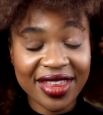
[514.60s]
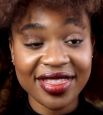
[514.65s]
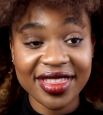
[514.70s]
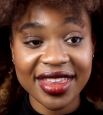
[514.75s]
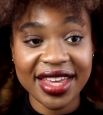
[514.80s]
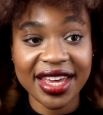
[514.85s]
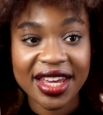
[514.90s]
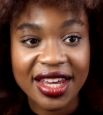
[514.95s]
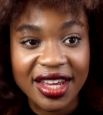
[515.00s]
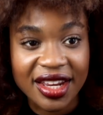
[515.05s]
And
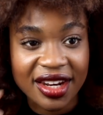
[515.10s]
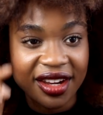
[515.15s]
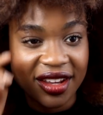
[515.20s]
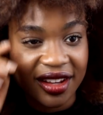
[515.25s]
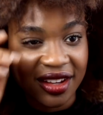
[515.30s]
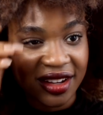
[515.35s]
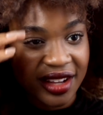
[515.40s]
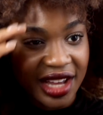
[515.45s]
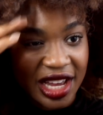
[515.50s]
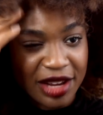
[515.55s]
then,
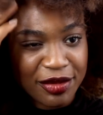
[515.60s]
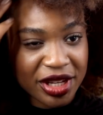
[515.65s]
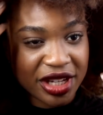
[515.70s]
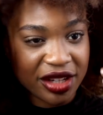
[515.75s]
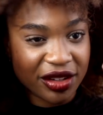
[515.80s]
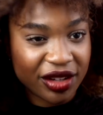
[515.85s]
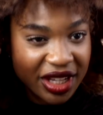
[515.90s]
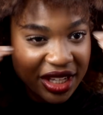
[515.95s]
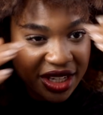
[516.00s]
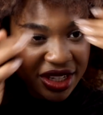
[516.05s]
I
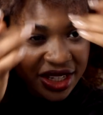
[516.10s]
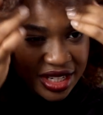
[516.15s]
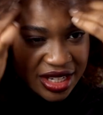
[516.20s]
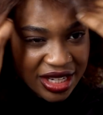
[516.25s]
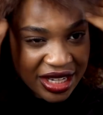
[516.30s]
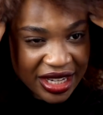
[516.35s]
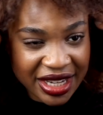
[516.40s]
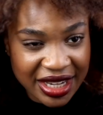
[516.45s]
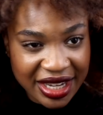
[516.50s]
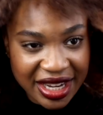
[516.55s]
mean, you can
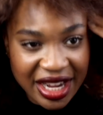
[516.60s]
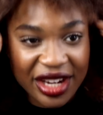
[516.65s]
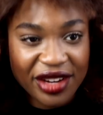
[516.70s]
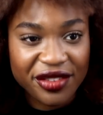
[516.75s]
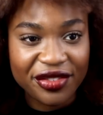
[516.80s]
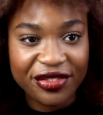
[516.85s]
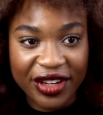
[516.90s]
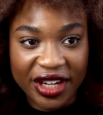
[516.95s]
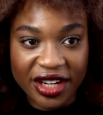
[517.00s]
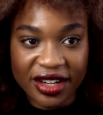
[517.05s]
kind
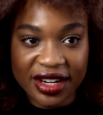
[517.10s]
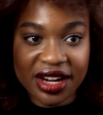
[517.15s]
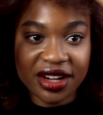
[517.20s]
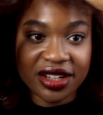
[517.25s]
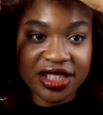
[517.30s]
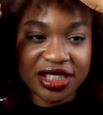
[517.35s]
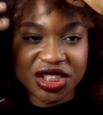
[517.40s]
of figure out,